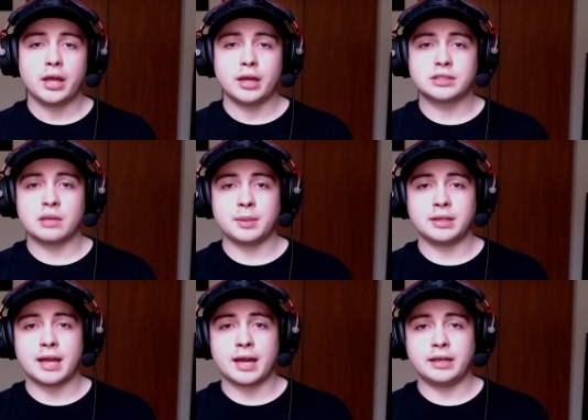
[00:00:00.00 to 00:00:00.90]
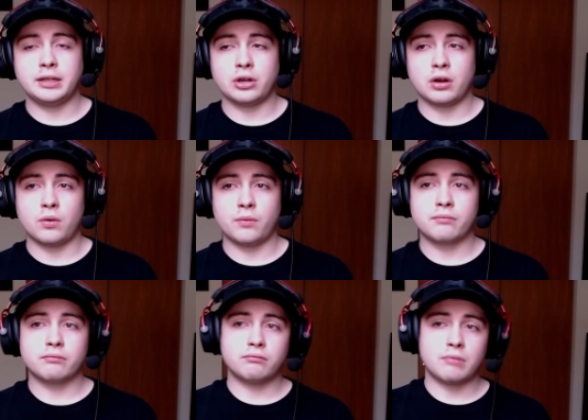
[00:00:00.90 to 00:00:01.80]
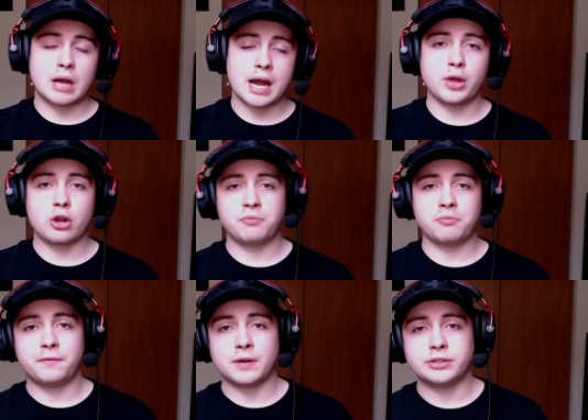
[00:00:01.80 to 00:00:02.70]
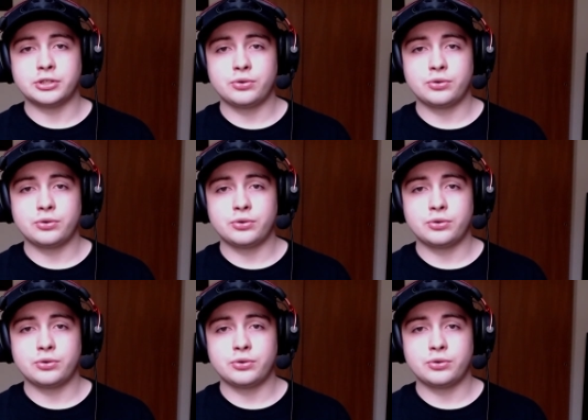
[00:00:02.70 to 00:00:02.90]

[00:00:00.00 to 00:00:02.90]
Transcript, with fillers: Something that you know I think could be fun to do.